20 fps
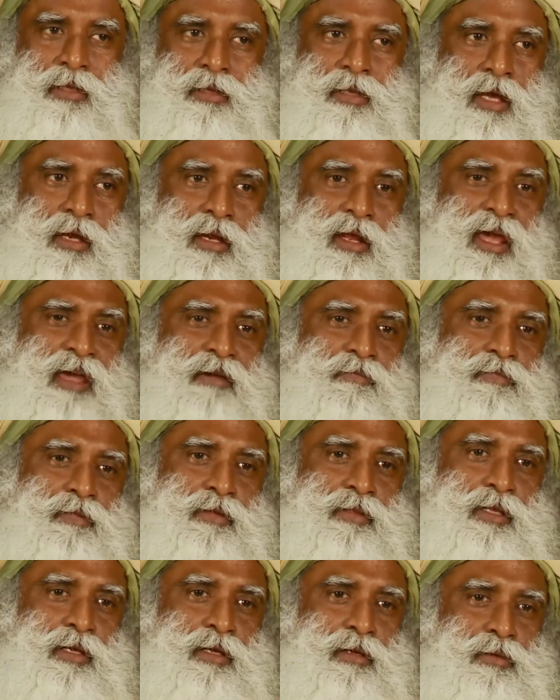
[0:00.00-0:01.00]
that
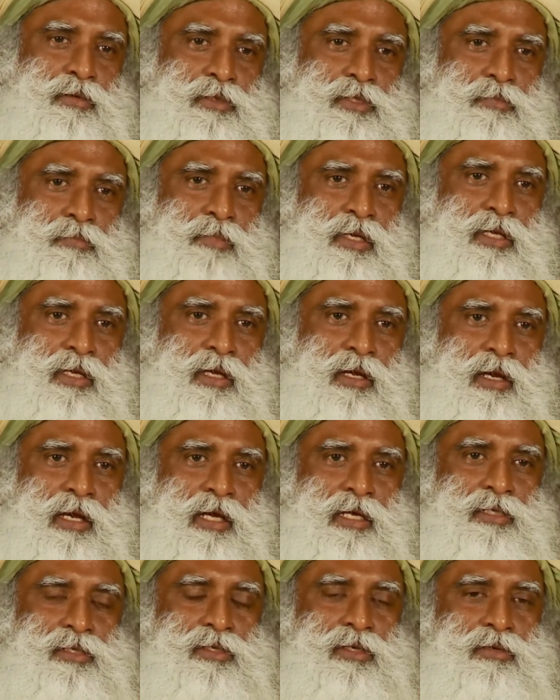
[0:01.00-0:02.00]
everything looks
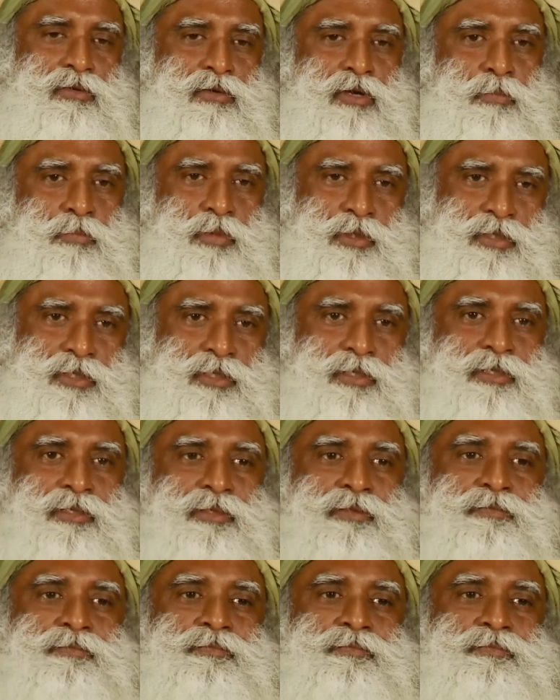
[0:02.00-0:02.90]
meaningless and rubbish.